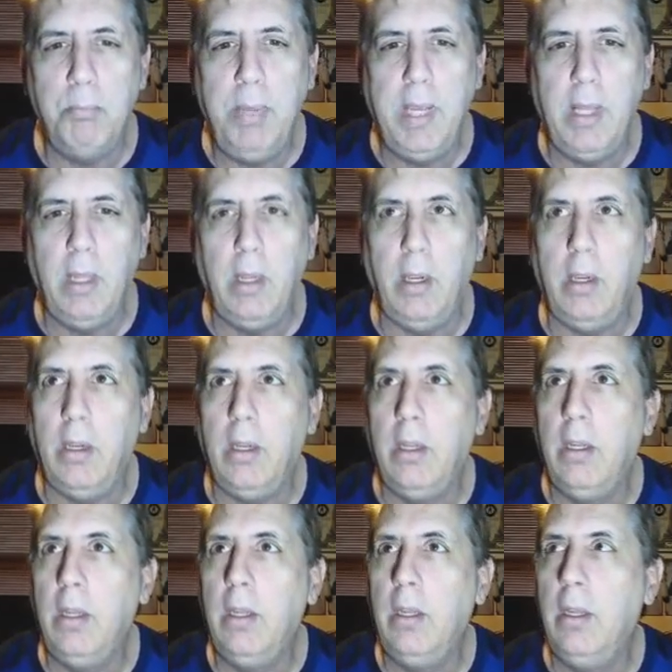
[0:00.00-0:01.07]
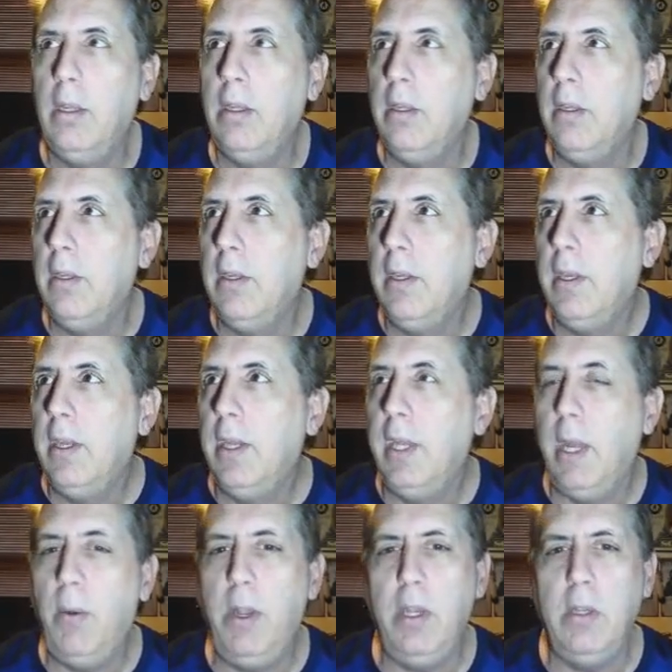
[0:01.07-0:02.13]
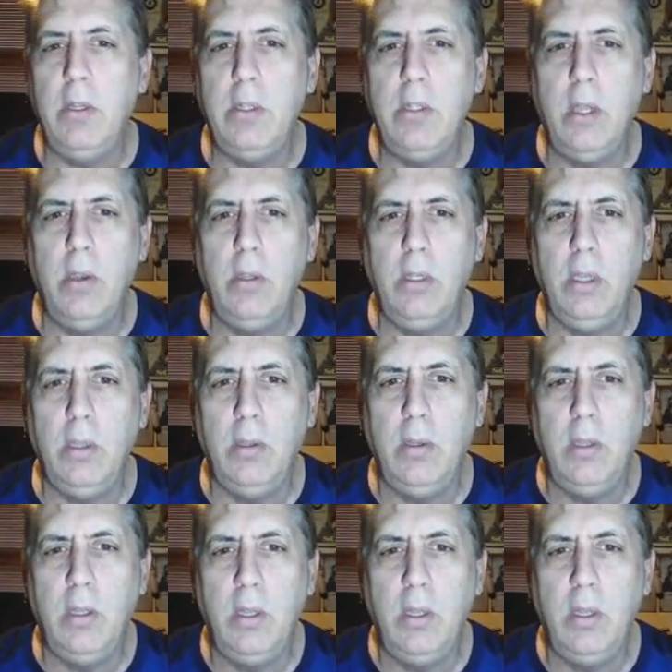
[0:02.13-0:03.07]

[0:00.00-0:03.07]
pillar. And I wanted to show you